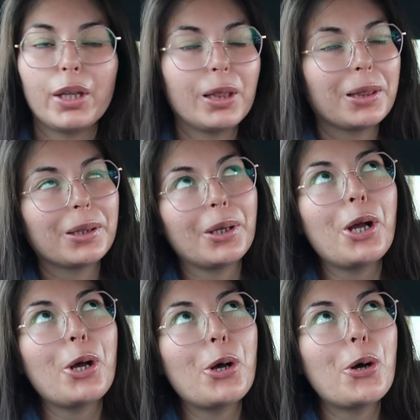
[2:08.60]

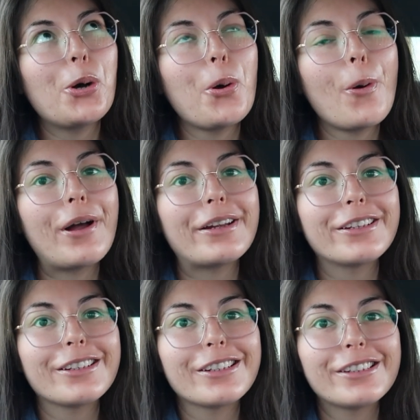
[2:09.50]
Hello,
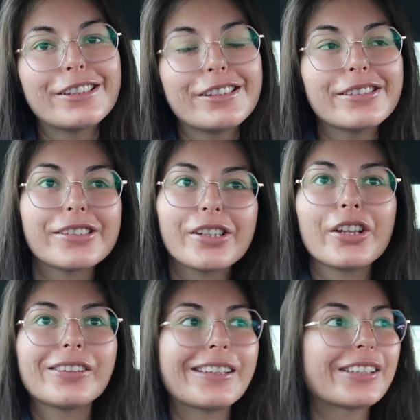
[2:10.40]
it is
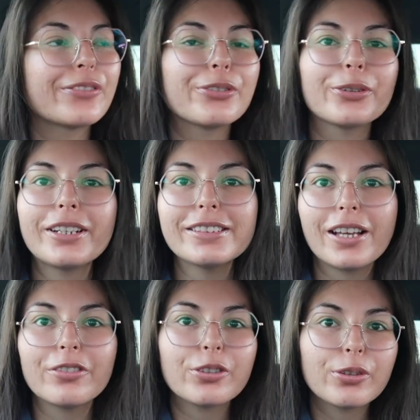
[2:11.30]
like a few days
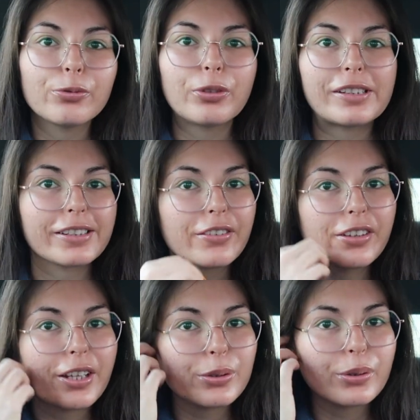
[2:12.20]
after the
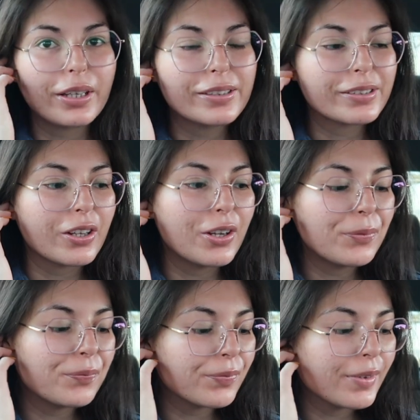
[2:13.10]
Friendsgiving that you guys saw,
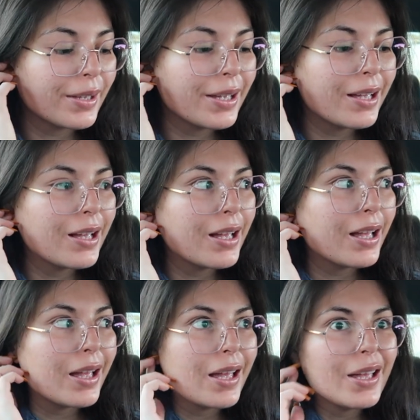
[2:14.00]

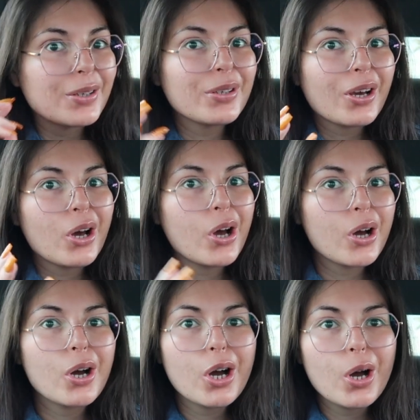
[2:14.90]
and
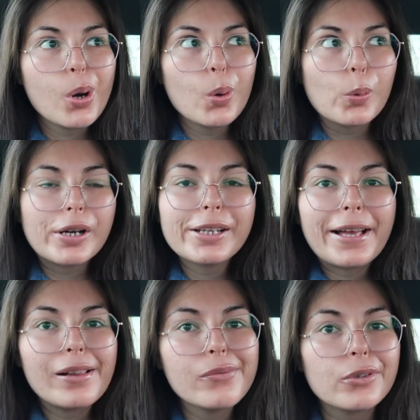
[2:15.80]
we're in
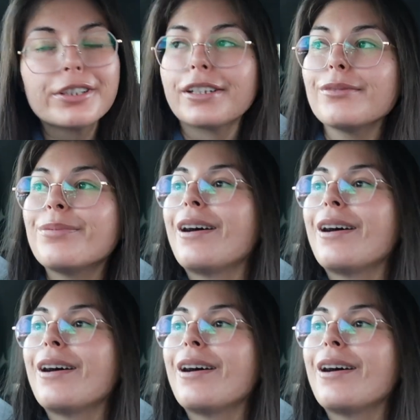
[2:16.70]
California.